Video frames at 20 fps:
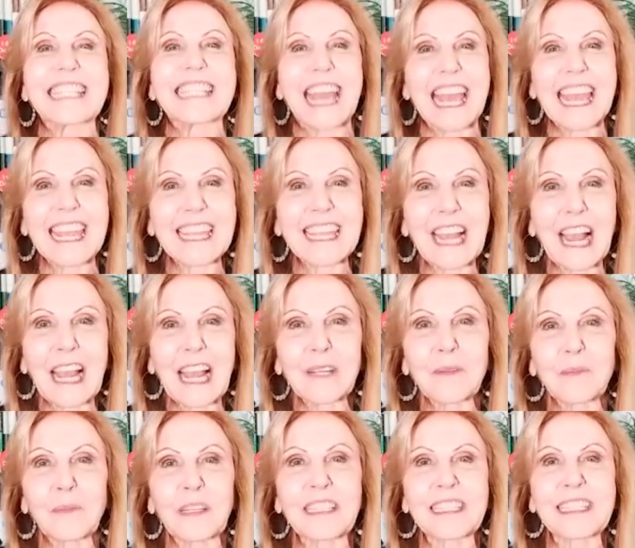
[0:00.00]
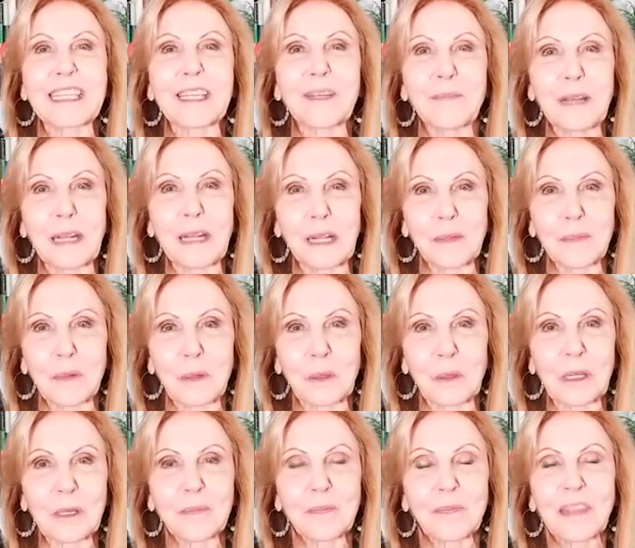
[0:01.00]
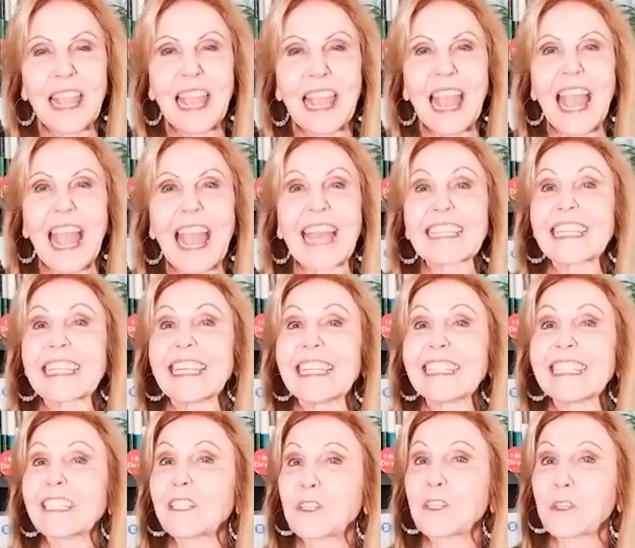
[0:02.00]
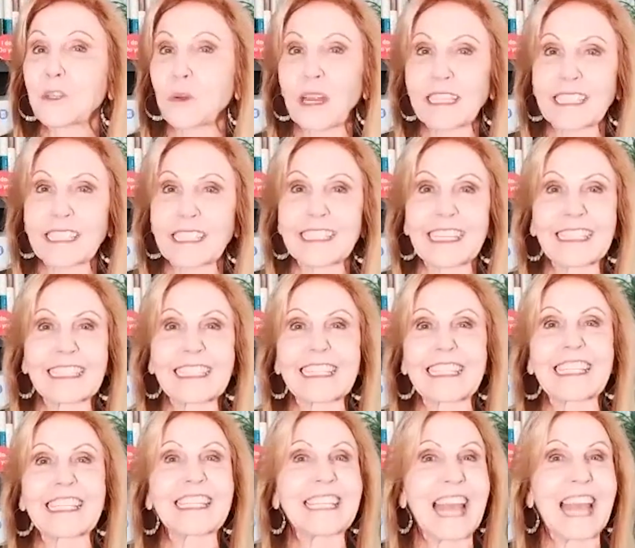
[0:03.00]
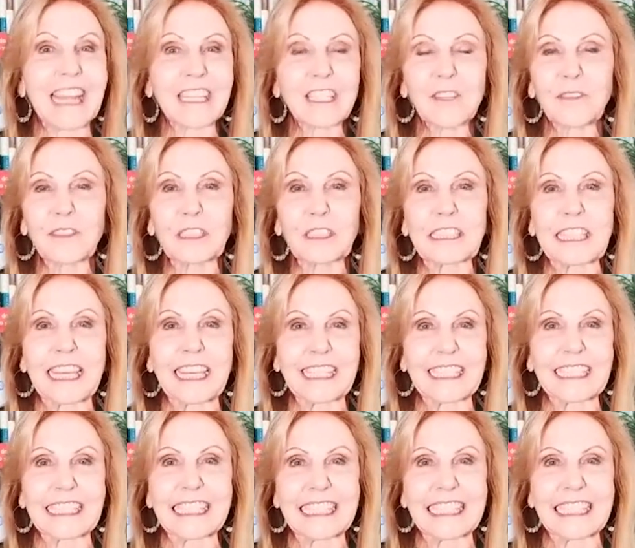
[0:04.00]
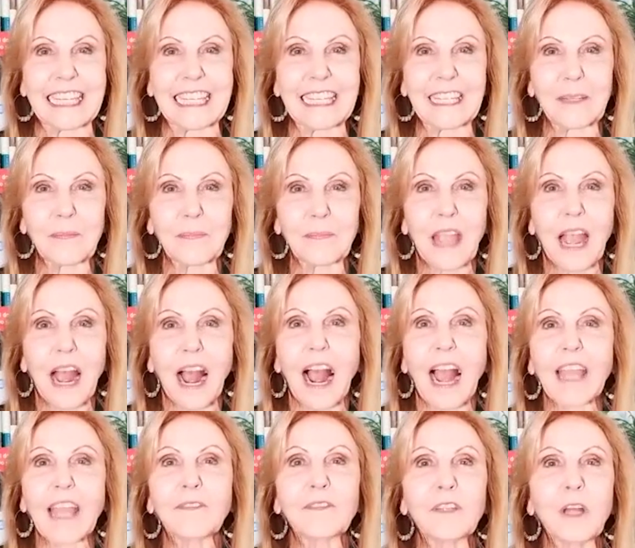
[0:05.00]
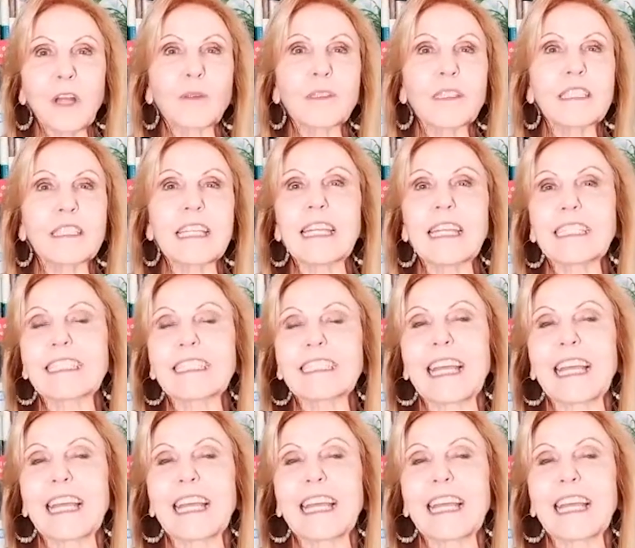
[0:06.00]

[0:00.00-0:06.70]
Today, I am with Tim Elmore, and he is joining us in Nashville, Tennessee. I have known